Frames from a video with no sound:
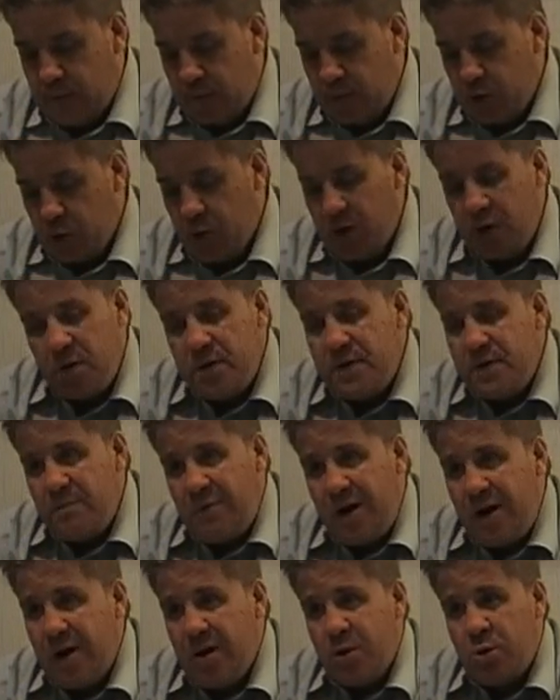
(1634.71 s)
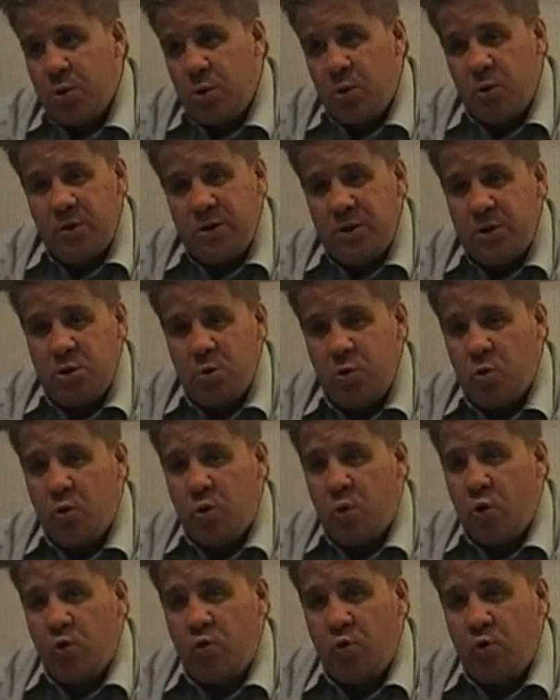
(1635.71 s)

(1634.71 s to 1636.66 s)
So it undermines all these so-called